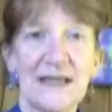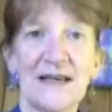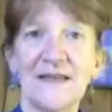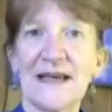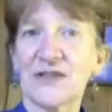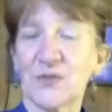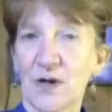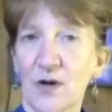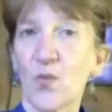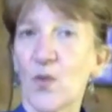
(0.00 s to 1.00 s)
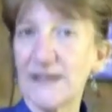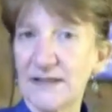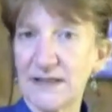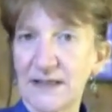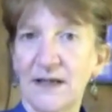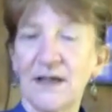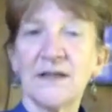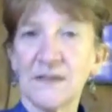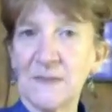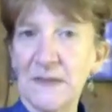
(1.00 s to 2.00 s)
And that's what our 1D
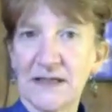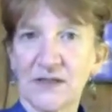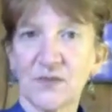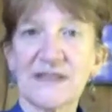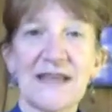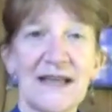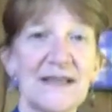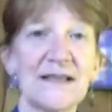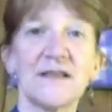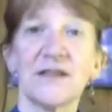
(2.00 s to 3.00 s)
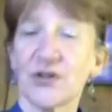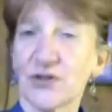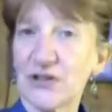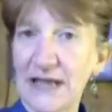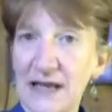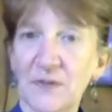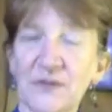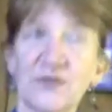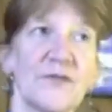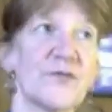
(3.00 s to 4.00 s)
to me is. We're setting the nourished table.
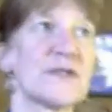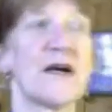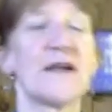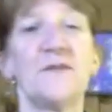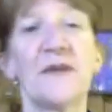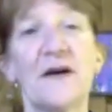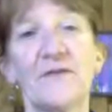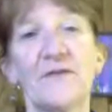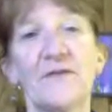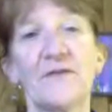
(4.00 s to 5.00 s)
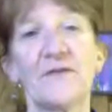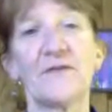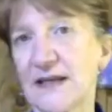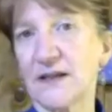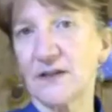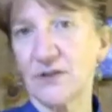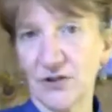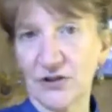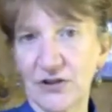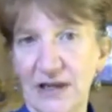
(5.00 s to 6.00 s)
So if we're talking about food, we're setting a
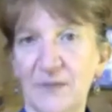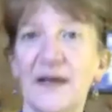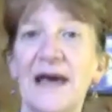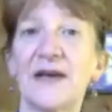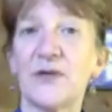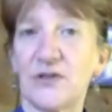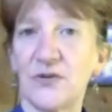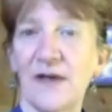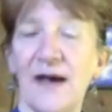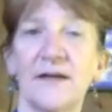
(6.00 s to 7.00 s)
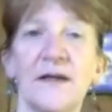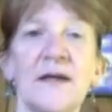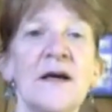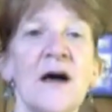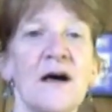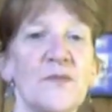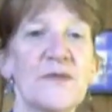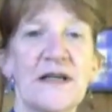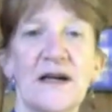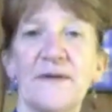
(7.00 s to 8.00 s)
nourished table. How do we do that? We
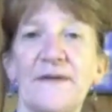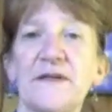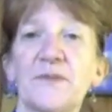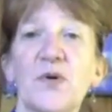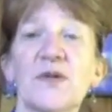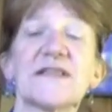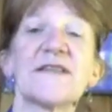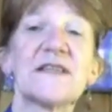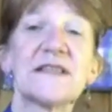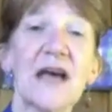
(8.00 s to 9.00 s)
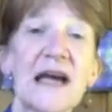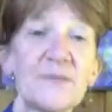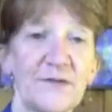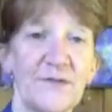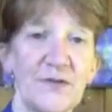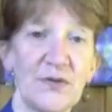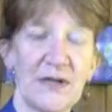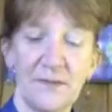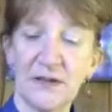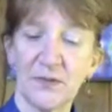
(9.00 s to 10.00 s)
talk about the importance of the type of food
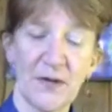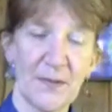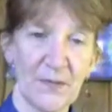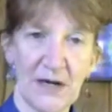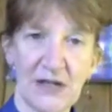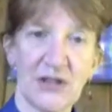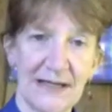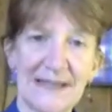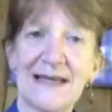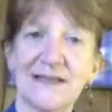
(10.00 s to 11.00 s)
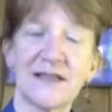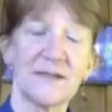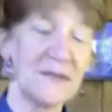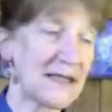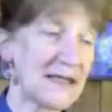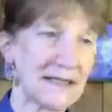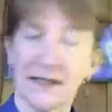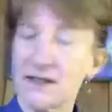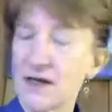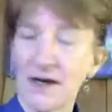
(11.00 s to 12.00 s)
and meal preparation. Again, to me, it's
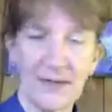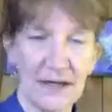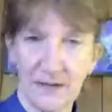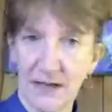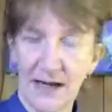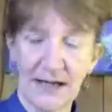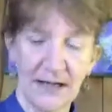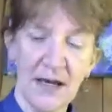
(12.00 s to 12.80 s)
not about diet.